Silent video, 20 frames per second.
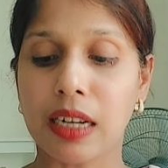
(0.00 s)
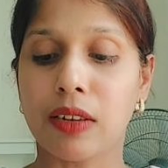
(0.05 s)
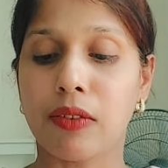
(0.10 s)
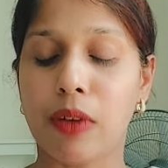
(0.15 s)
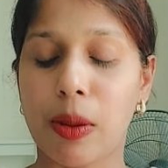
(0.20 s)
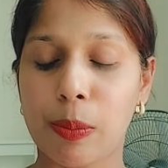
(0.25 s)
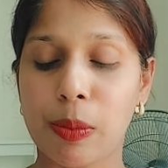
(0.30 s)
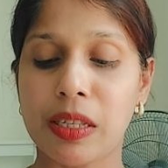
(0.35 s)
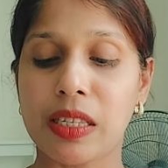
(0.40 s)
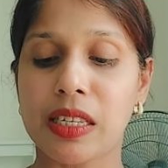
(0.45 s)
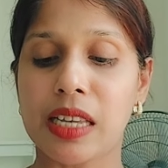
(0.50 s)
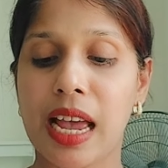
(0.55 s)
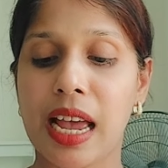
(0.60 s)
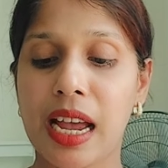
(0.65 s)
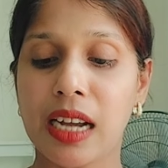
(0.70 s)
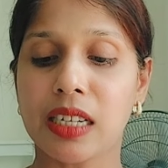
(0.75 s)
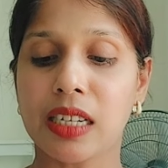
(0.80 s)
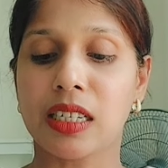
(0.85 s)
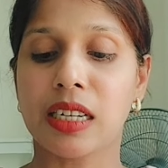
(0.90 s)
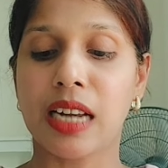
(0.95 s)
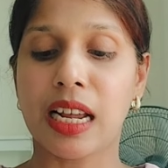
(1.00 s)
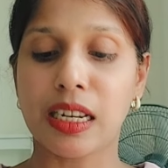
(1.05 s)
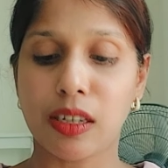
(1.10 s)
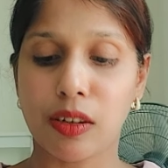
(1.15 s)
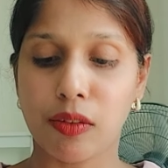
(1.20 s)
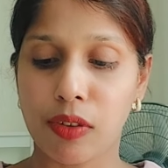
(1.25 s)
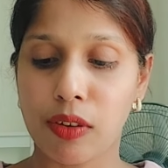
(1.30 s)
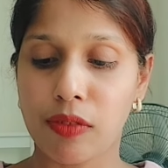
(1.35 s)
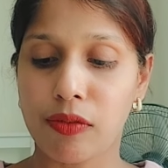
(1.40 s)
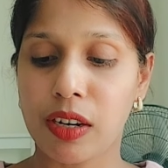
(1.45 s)
Weapons Act
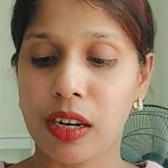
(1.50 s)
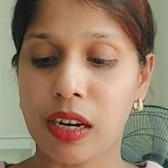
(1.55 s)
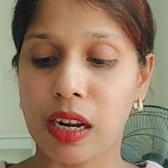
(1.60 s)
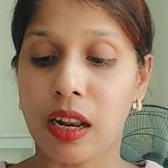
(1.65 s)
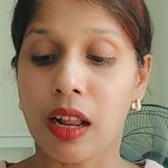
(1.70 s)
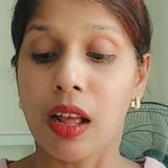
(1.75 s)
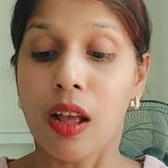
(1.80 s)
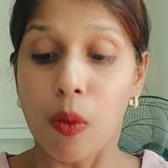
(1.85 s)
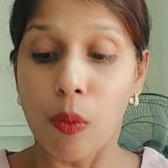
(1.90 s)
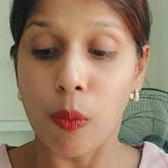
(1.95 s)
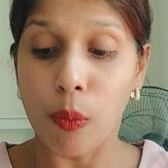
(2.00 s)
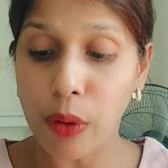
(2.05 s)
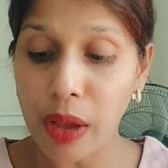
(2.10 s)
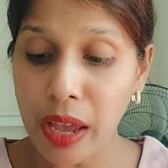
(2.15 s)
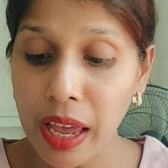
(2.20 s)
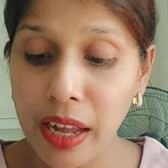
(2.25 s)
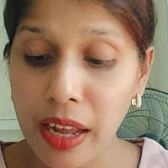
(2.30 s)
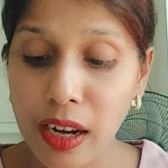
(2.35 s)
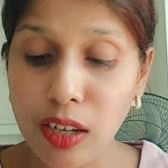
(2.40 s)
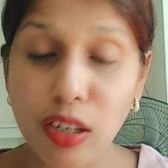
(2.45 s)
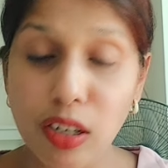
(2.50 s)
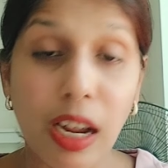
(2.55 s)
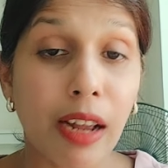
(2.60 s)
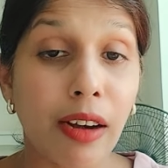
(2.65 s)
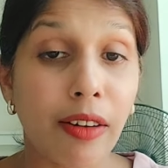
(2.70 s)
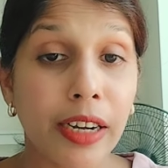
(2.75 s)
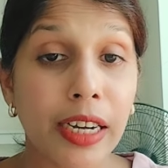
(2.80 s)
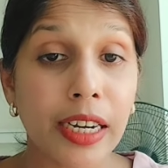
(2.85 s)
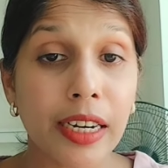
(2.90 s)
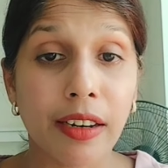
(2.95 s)
1959, I'll
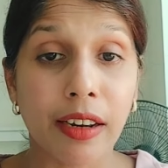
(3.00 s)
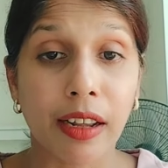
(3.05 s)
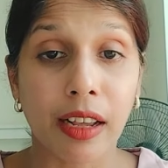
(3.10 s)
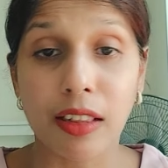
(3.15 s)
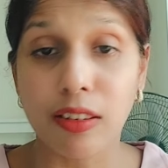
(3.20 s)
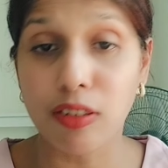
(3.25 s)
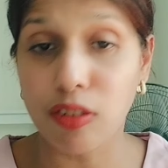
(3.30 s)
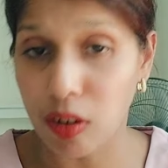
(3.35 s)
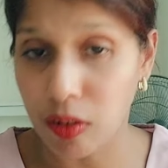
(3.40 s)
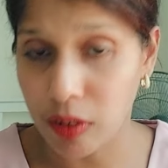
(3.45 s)
read it again,